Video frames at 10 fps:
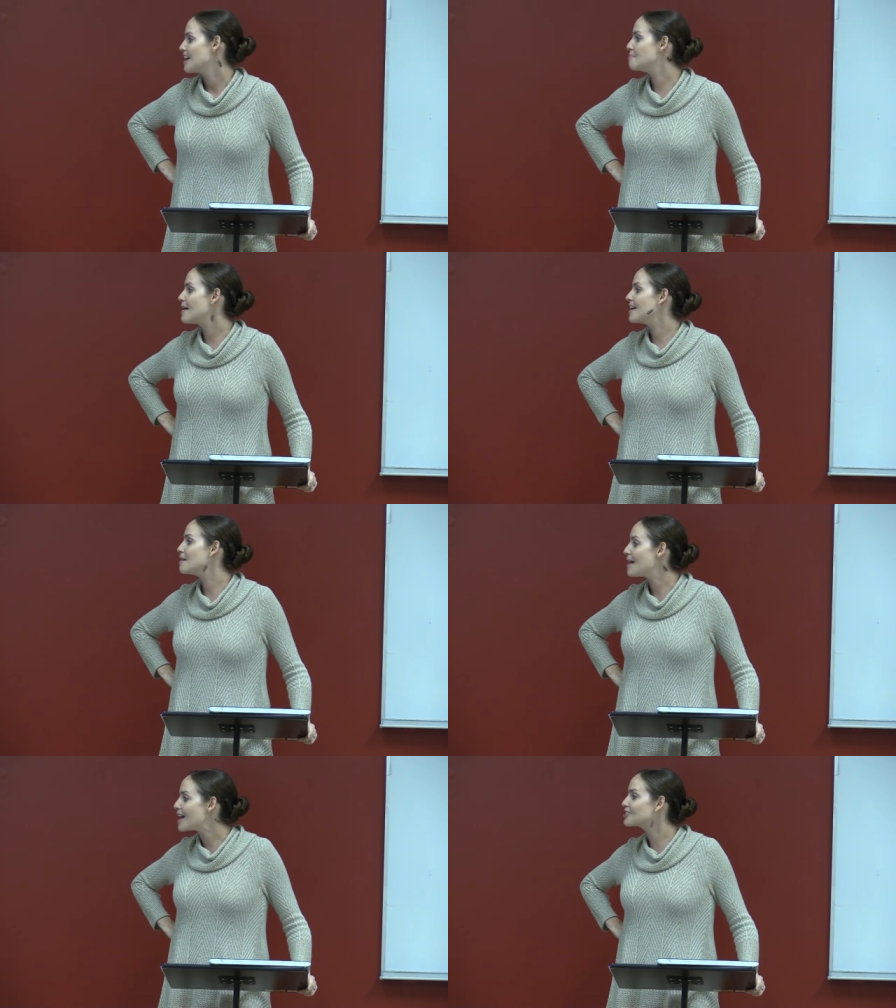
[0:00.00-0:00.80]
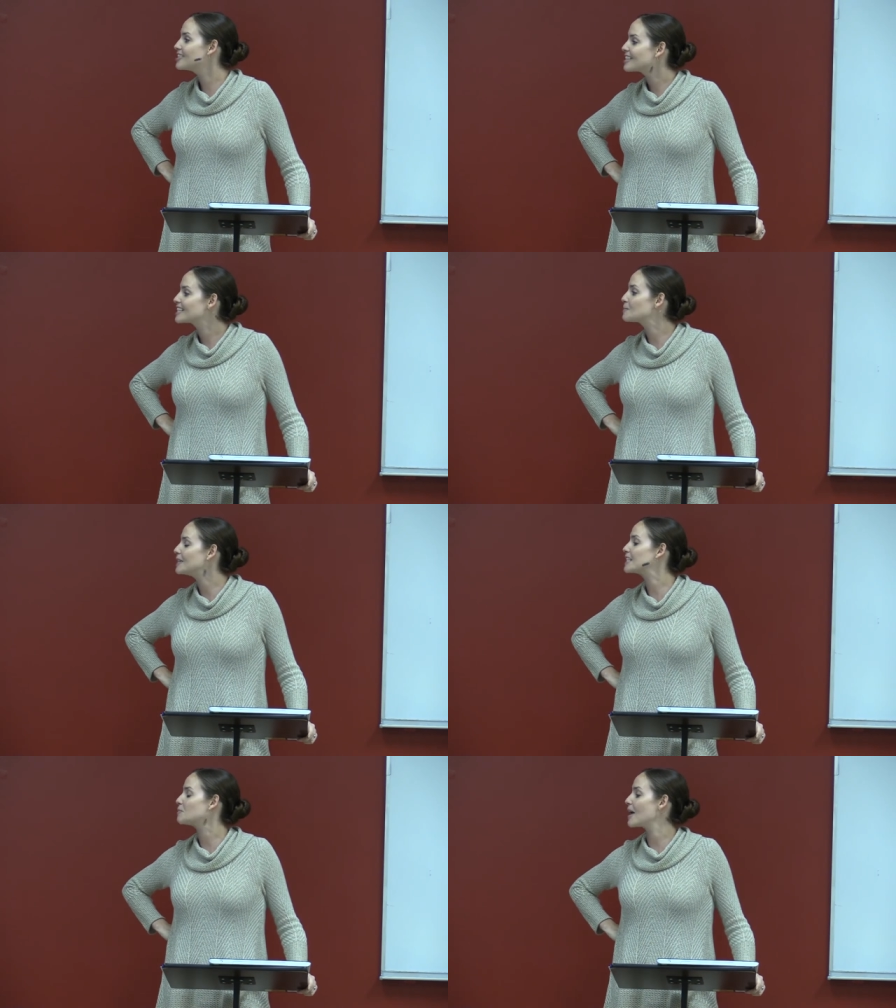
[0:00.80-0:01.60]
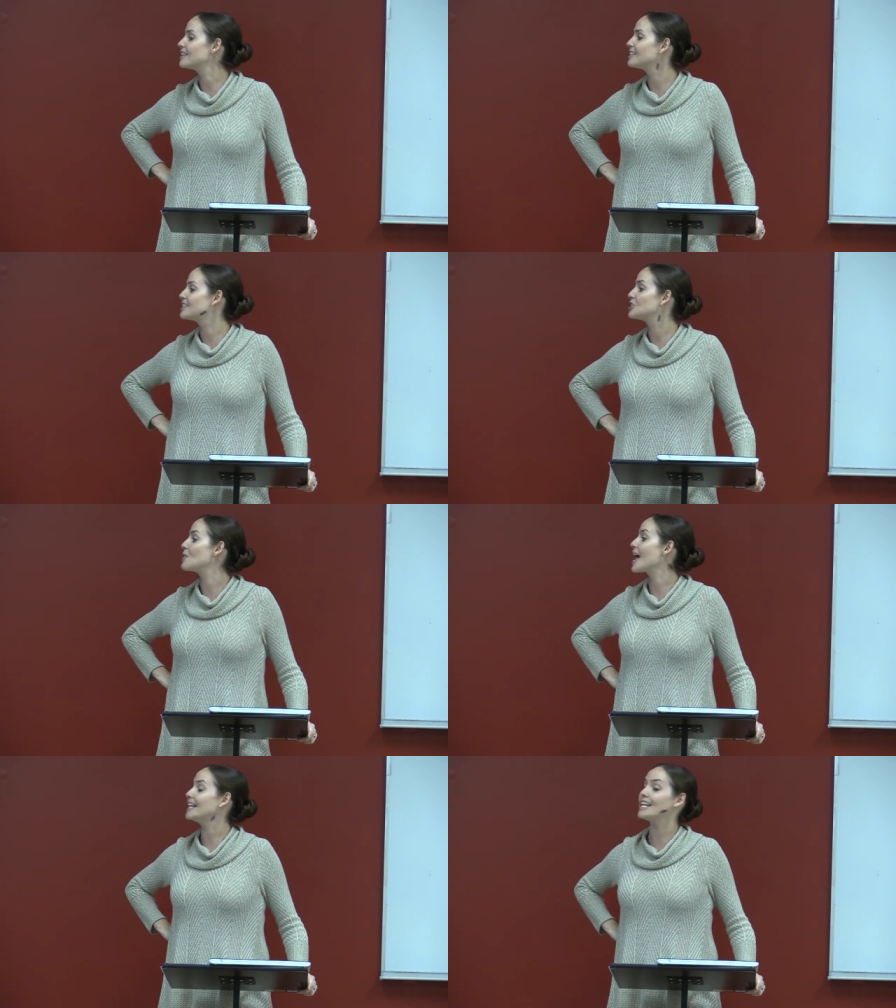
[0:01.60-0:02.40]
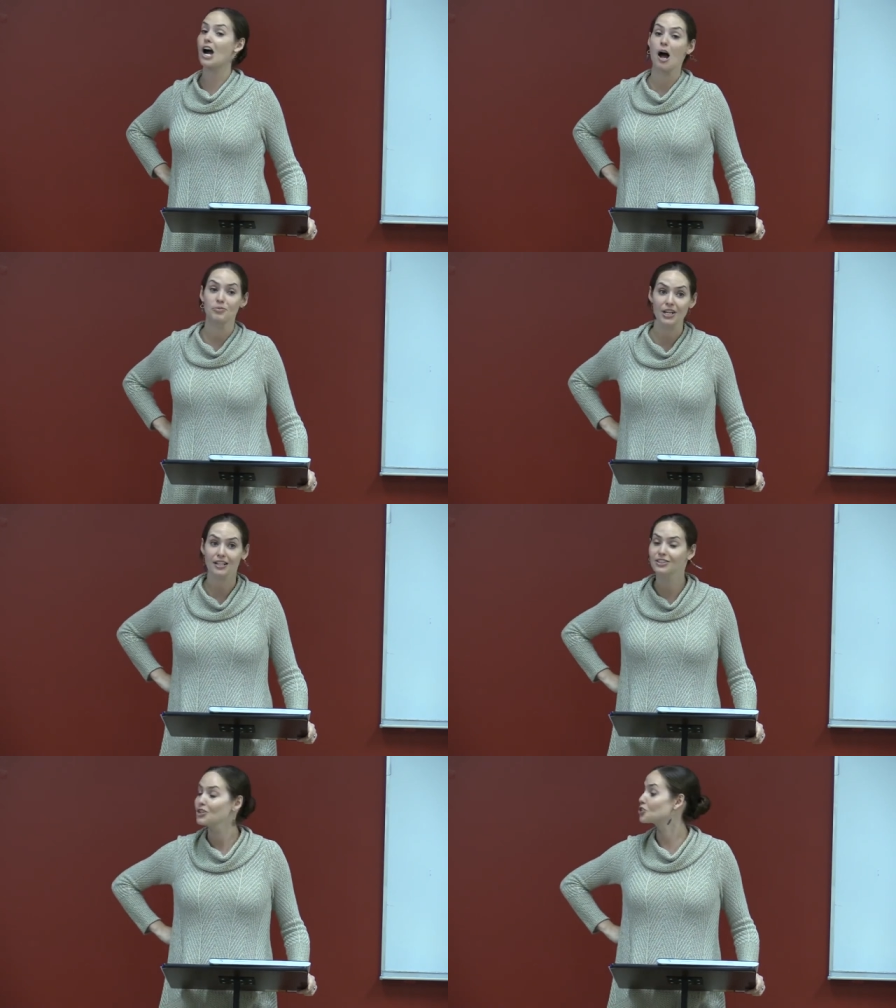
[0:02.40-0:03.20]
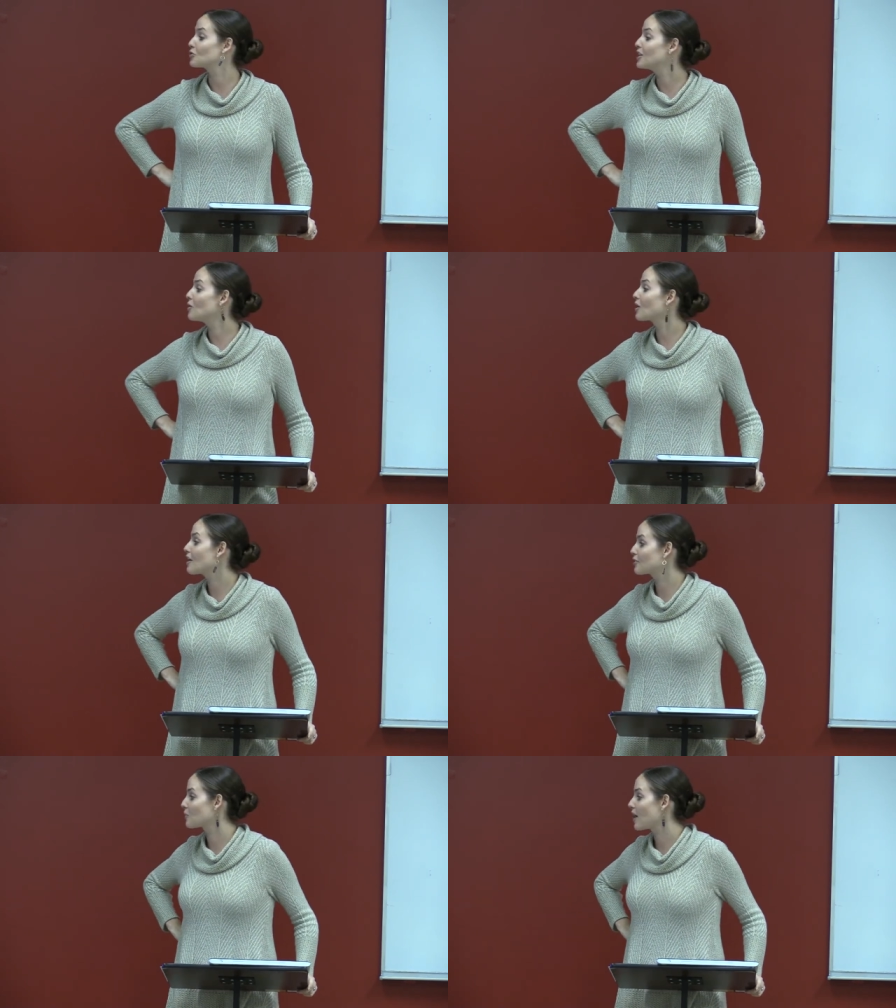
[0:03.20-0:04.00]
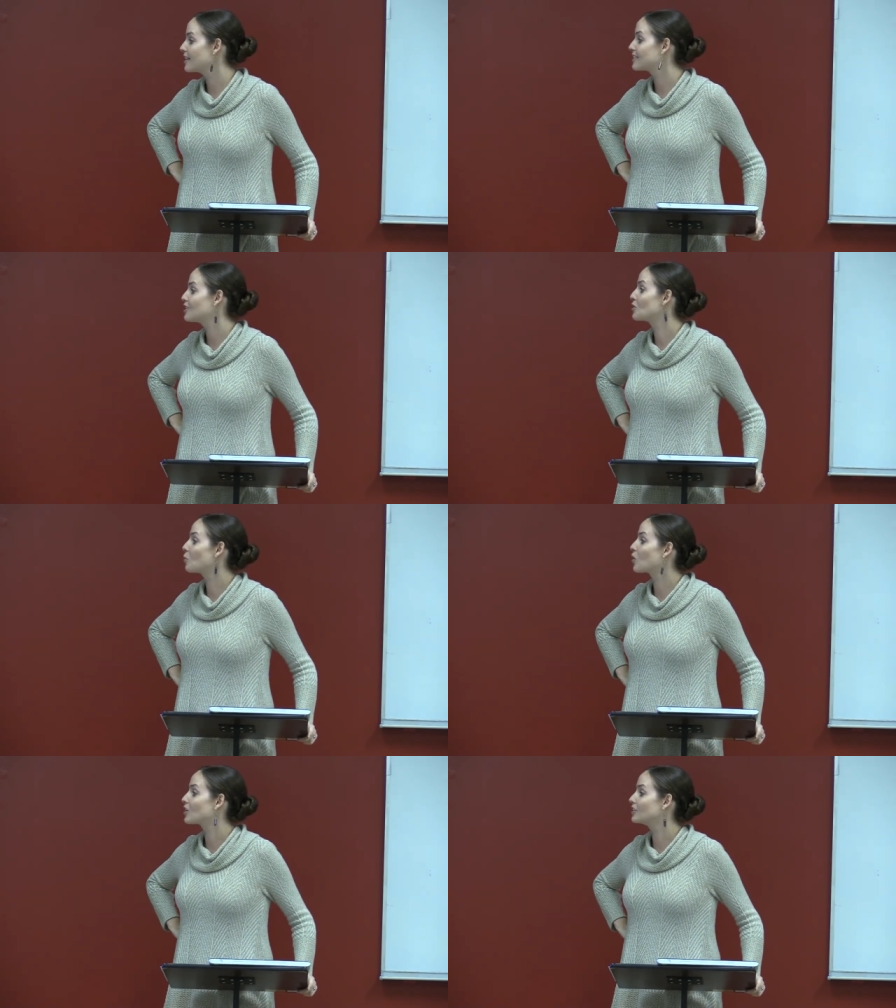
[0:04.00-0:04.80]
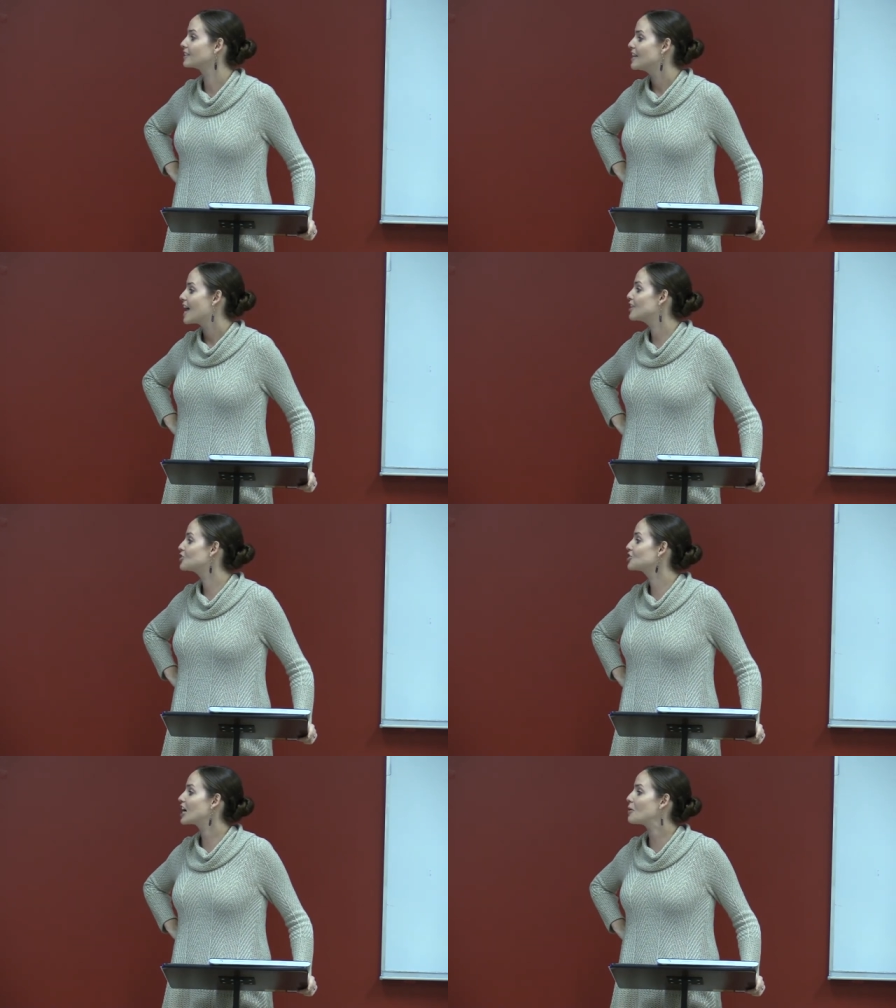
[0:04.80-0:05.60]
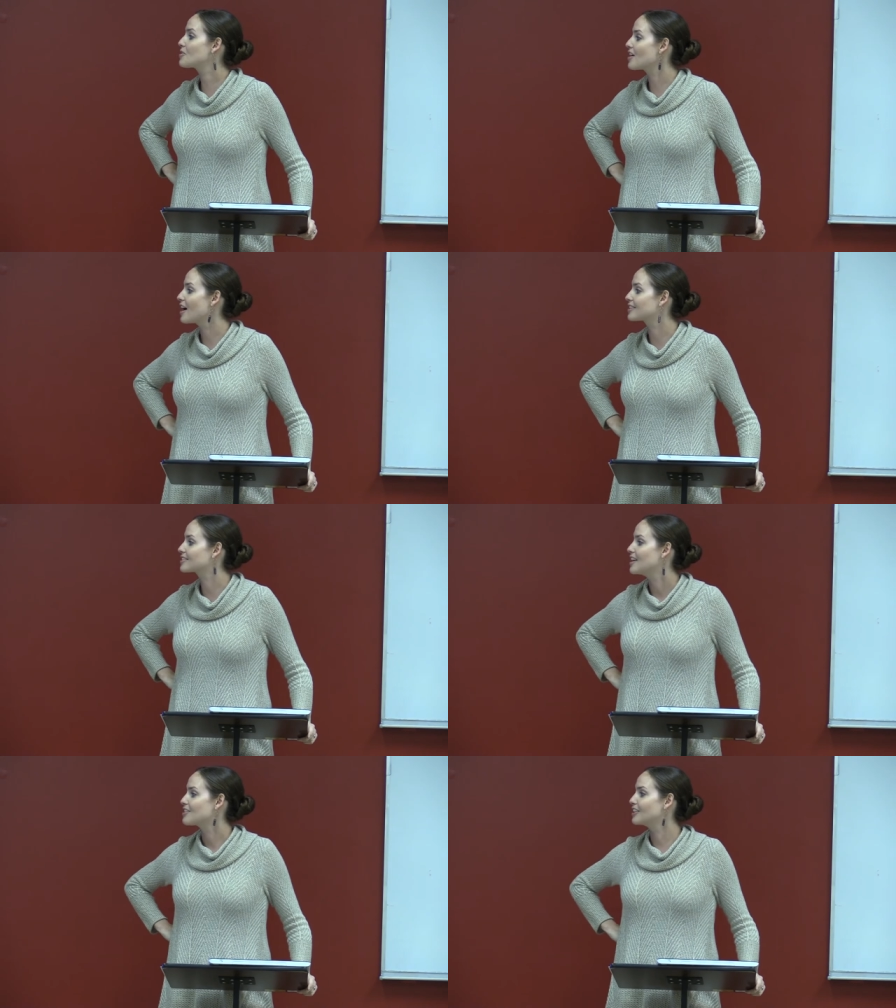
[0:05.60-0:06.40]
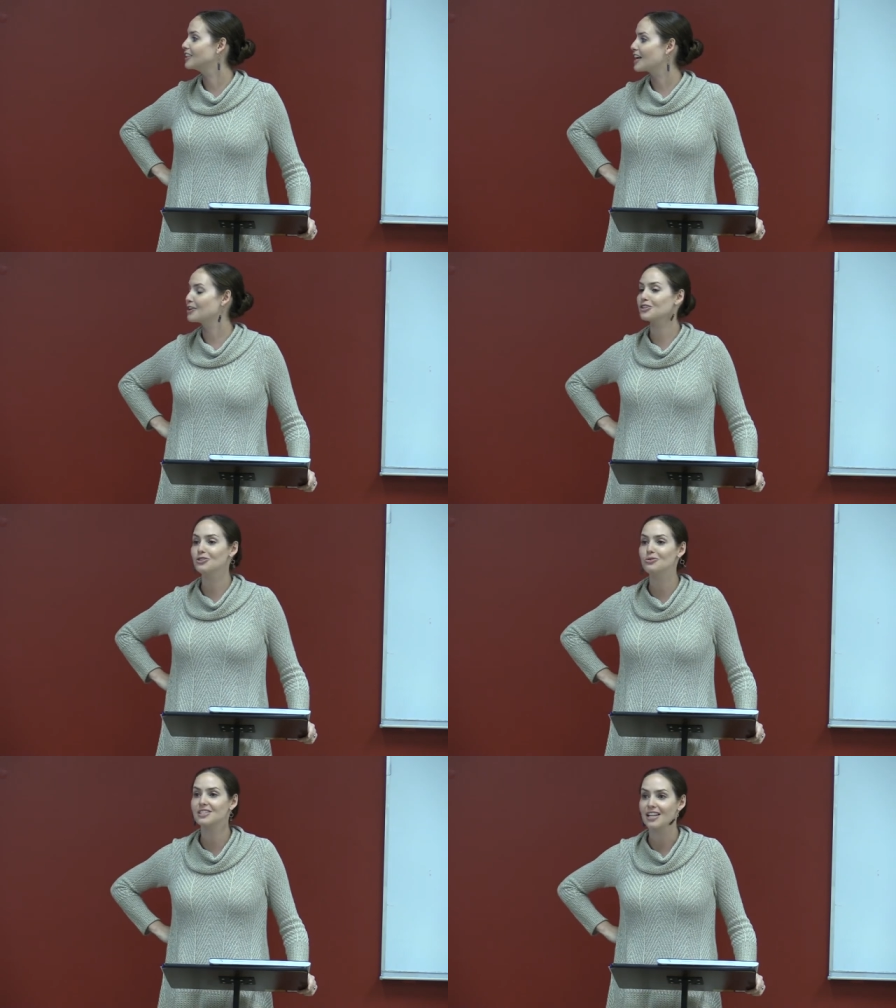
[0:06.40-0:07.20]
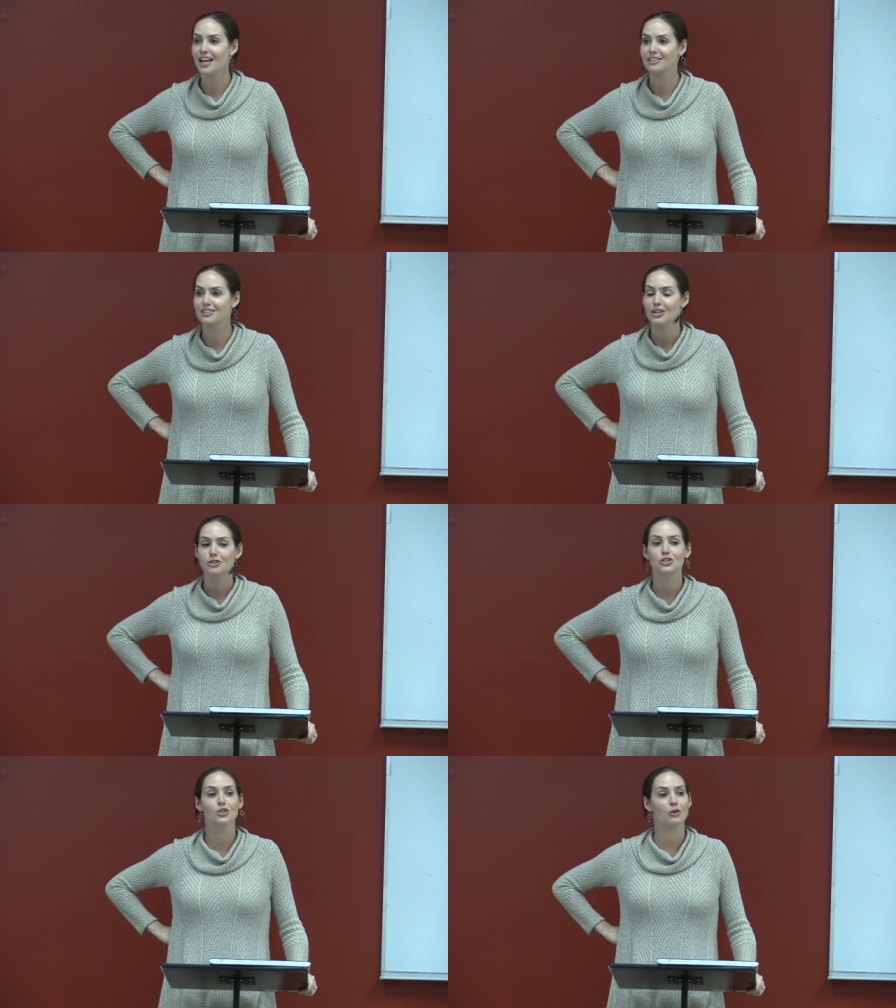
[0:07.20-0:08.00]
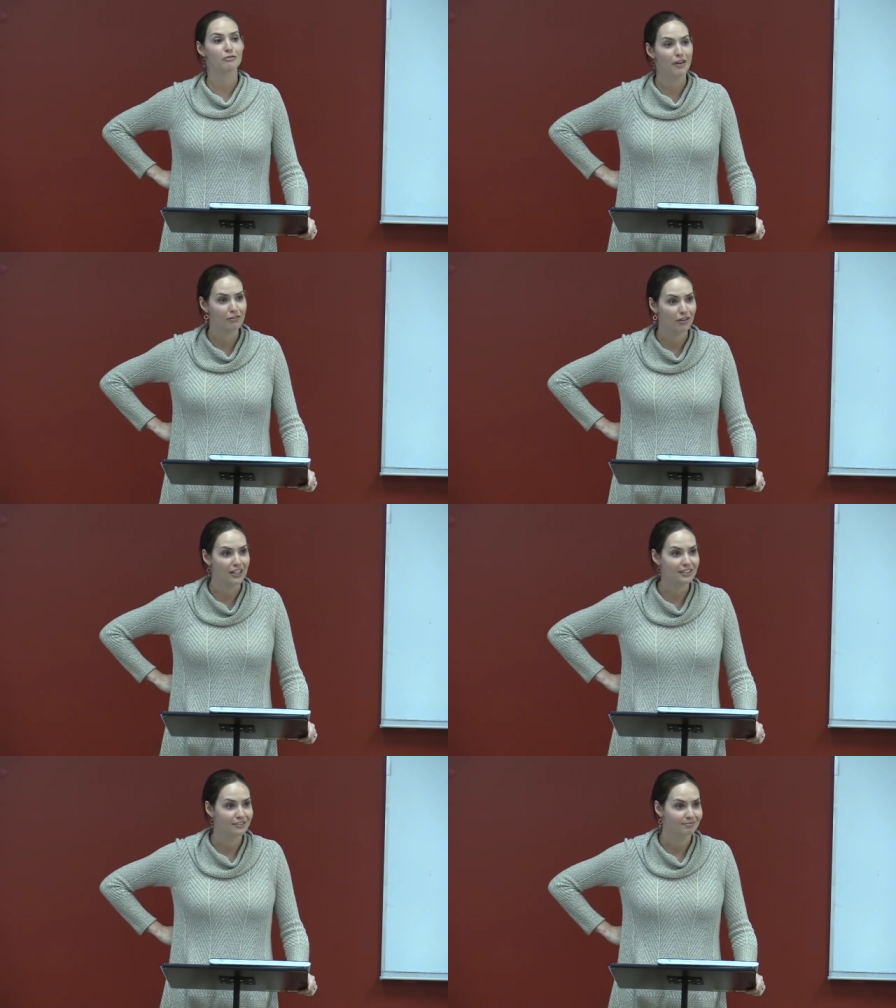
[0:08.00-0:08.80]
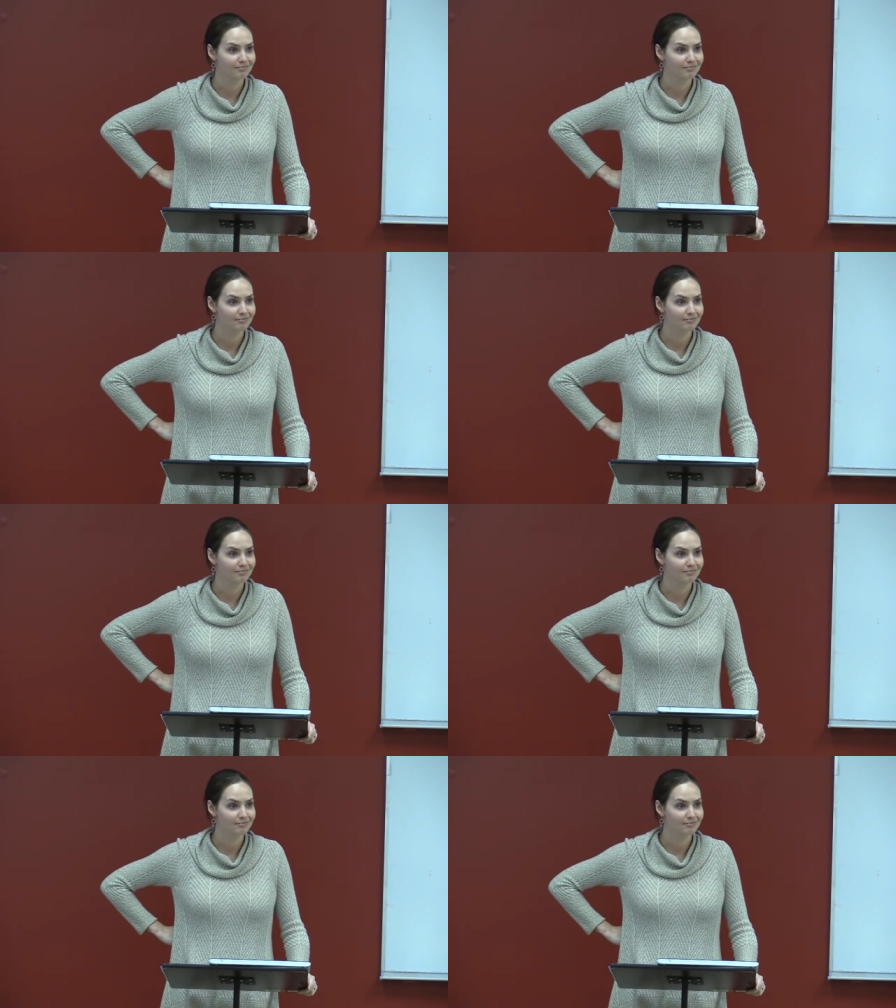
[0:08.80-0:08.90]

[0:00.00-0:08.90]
Imagine this has been expanded to any object, tree or otherwise, in the world, and share with us the letter you'd send to your favorite.